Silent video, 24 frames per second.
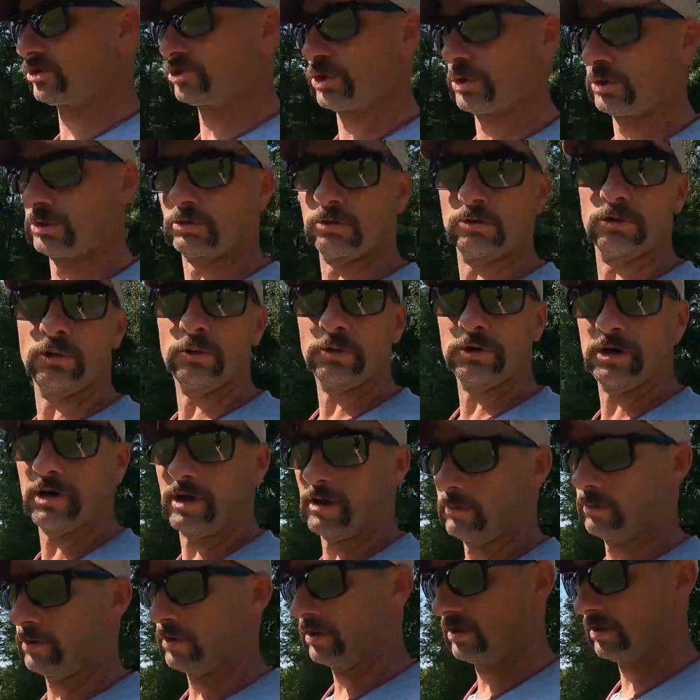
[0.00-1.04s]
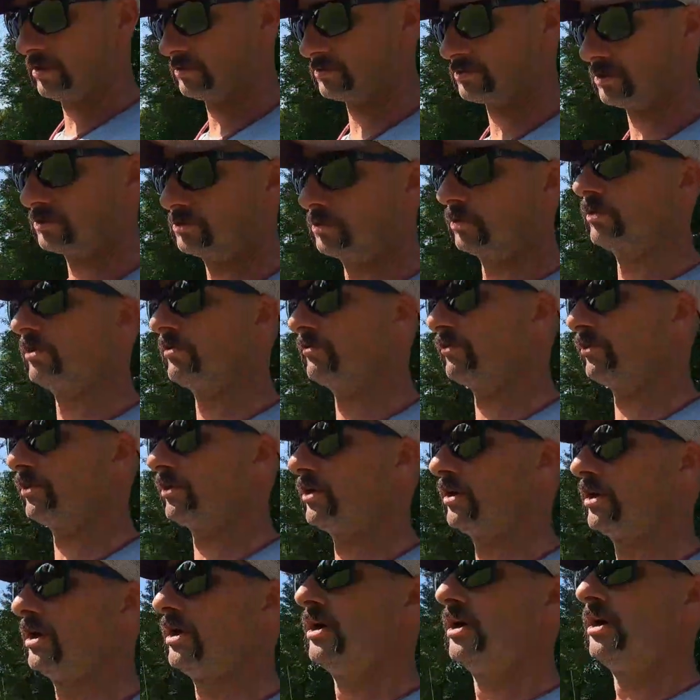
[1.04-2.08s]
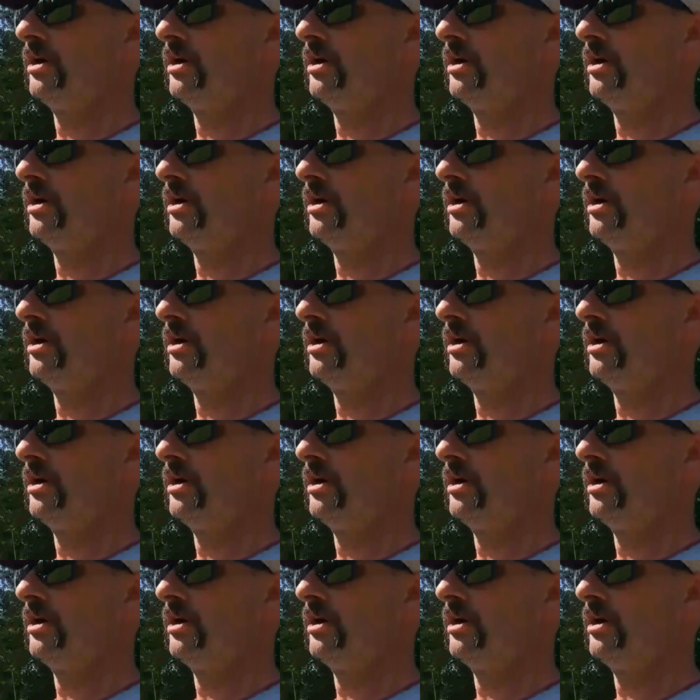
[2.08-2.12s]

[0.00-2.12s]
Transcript: and trailer loaded up to deliver